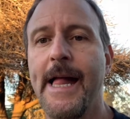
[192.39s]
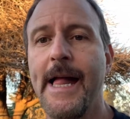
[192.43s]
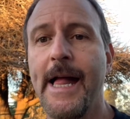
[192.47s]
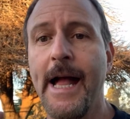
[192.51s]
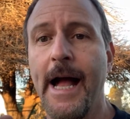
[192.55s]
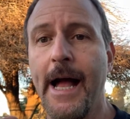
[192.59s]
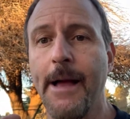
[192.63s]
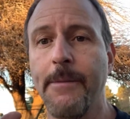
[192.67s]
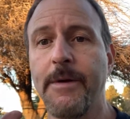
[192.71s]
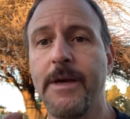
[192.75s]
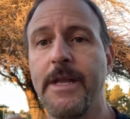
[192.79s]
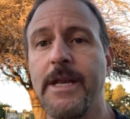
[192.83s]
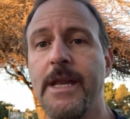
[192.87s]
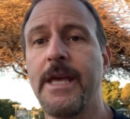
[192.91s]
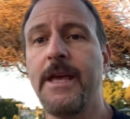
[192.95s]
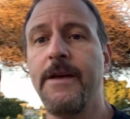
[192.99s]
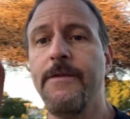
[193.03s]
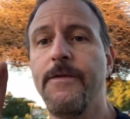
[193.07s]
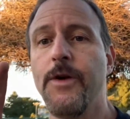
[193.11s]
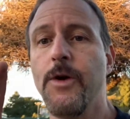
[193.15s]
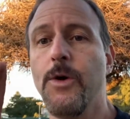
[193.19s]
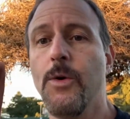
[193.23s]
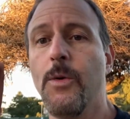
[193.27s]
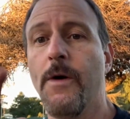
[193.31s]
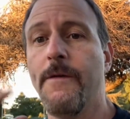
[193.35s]
I'm going to give
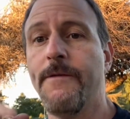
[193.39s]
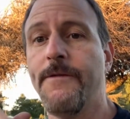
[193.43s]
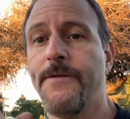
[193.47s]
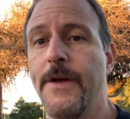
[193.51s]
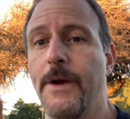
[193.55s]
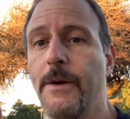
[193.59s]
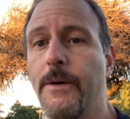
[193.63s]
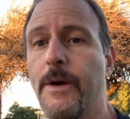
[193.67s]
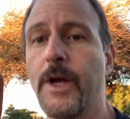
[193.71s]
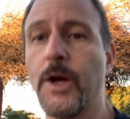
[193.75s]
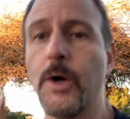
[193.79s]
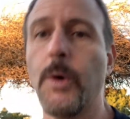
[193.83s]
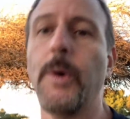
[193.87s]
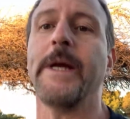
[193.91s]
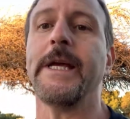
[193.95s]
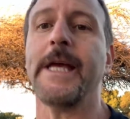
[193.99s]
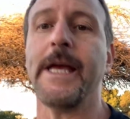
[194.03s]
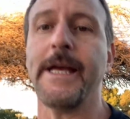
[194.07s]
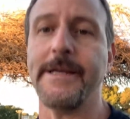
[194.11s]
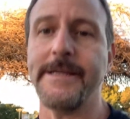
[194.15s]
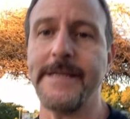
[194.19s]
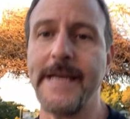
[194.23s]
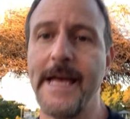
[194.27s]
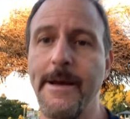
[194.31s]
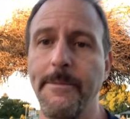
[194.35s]
you a very quick
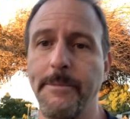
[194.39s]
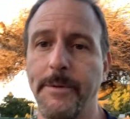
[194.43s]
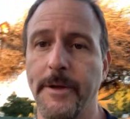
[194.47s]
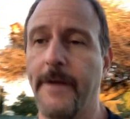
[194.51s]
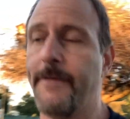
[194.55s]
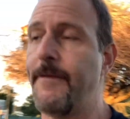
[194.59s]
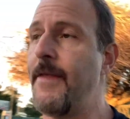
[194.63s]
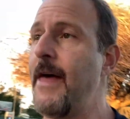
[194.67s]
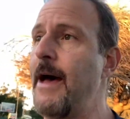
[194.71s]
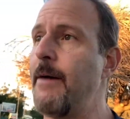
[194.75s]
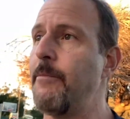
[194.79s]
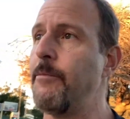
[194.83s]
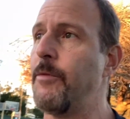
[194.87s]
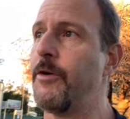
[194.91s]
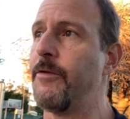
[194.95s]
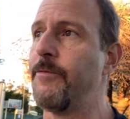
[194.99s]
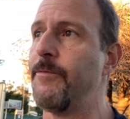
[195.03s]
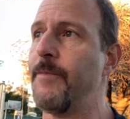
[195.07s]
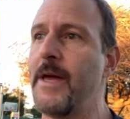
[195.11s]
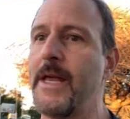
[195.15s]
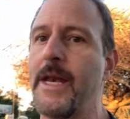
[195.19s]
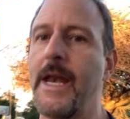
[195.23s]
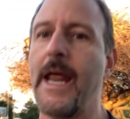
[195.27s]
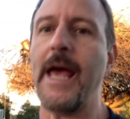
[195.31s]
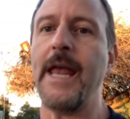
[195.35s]
example of that
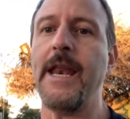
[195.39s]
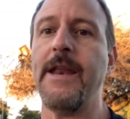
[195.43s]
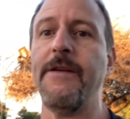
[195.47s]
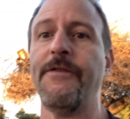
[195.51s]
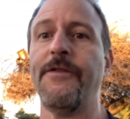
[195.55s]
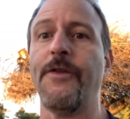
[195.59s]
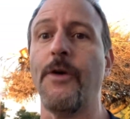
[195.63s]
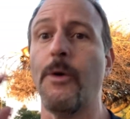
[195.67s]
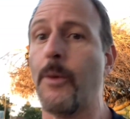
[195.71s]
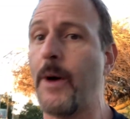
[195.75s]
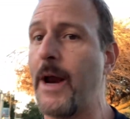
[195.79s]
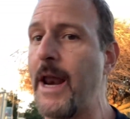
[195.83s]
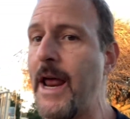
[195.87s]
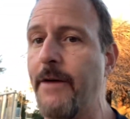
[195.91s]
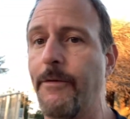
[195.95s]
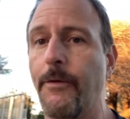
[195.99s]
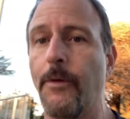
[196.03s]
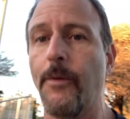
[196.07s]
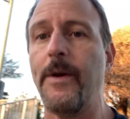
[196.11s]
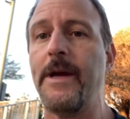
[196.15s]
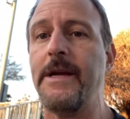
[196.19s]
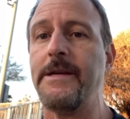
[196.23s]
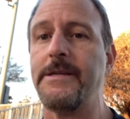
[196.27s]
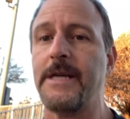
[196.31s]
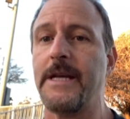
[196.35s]
movement, and if for whatever
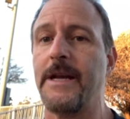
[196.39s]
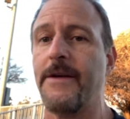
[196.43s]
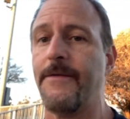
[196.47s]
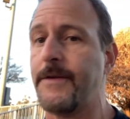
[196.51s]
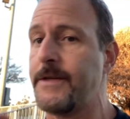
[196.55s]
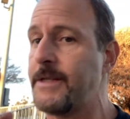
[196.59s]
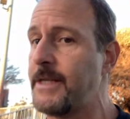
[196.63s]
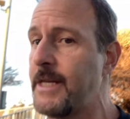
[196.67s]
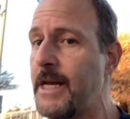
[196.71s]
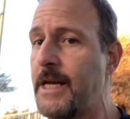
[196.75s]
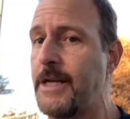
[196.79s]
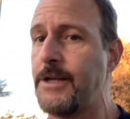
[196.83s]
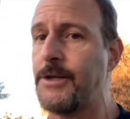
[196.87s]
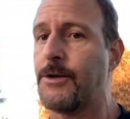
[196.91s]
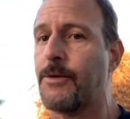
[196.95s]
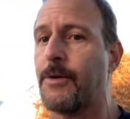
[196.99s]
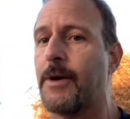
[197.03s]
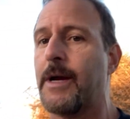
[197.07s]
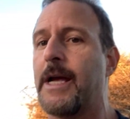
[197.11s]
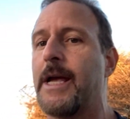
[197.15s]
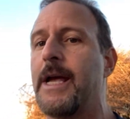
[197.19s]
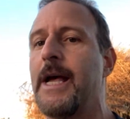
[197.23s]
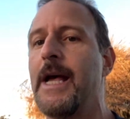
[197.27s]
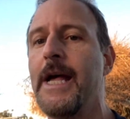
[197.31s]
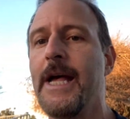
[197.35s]
reason, if it's an
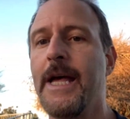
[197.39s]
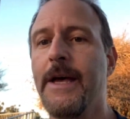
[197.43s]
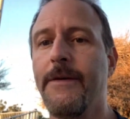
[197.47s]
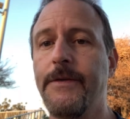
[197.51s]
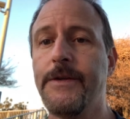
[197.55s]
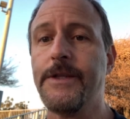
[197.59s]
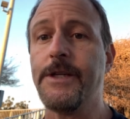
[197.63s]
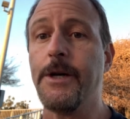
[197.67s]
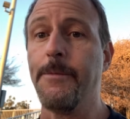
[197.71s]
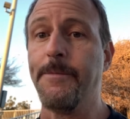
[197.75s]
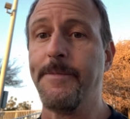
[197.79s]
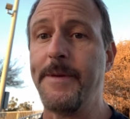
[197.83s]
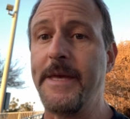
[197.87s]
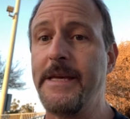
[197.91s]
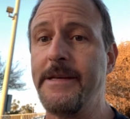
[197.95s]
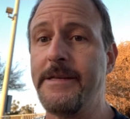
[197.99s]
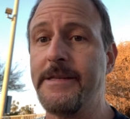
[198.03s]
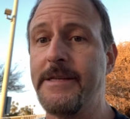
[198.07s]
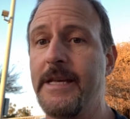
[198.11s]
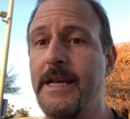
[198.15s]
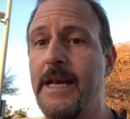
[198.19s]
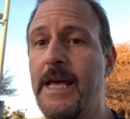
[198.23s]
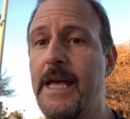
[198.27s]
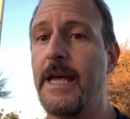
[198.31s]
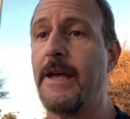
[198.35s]
injury, if it's
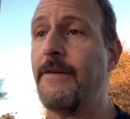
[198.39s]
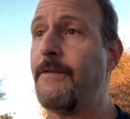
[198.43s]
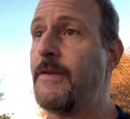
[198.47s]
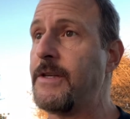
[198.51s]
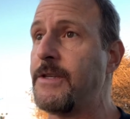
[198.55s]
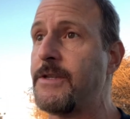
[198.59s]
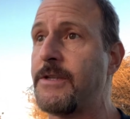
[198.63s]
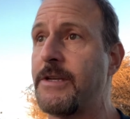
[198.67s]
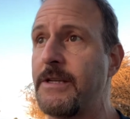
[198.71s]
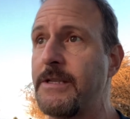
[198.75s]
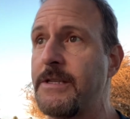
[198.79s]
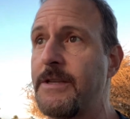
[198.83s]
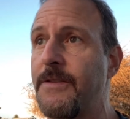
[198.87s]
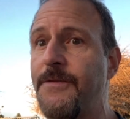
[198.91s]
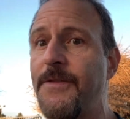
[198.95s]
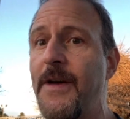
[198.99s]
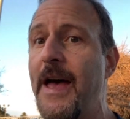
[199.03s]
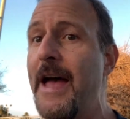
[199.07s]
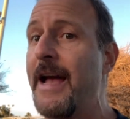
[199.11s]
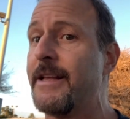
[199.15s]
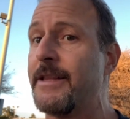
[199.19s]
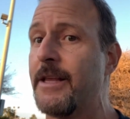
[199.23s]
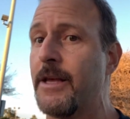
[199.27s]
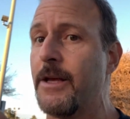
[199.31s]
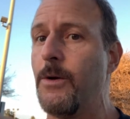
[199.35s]
obesity, if it's just the
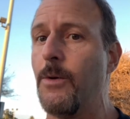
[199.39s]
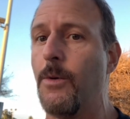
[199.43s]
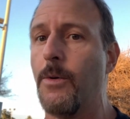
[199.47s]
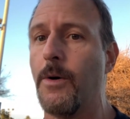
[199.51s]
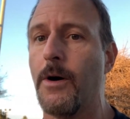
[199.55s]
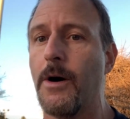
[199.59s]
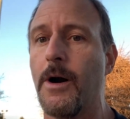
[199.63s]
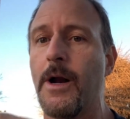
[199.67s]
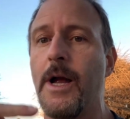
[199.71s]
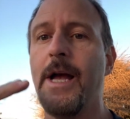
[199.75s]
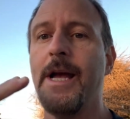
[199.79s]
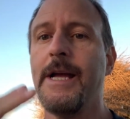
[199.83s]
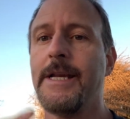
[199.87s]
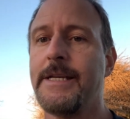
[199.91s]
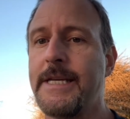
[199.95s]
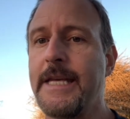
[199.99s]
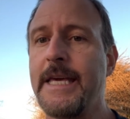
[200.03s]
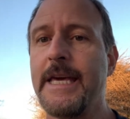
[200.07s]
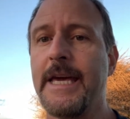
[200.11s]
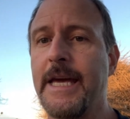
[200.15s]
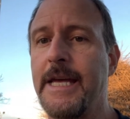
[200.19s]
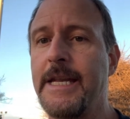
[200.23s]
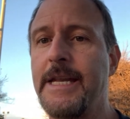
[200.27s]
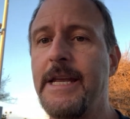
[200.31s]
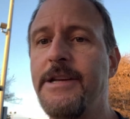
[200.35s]
fact that you're
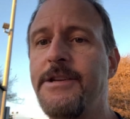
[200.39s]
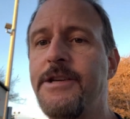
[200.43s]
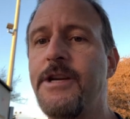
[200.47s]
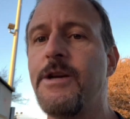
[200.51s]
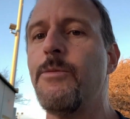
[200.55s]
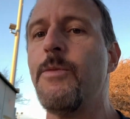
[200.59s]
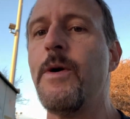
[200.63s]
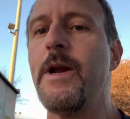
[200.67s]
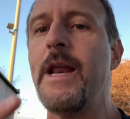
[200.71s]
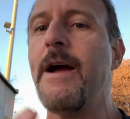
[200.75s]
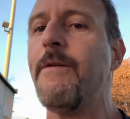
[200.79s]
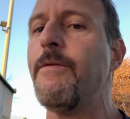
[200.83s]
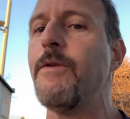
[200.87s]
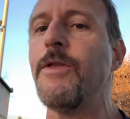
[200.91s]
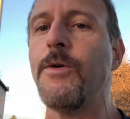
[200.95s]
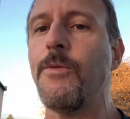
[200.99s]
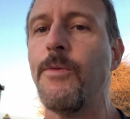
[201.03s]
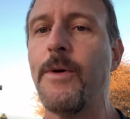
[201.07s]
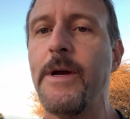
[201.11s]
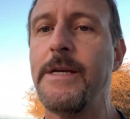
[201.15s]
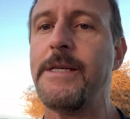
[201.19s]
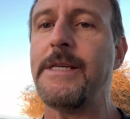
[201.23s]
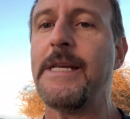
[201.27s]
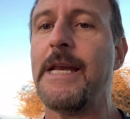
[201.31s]
deconditioned, whatever the reason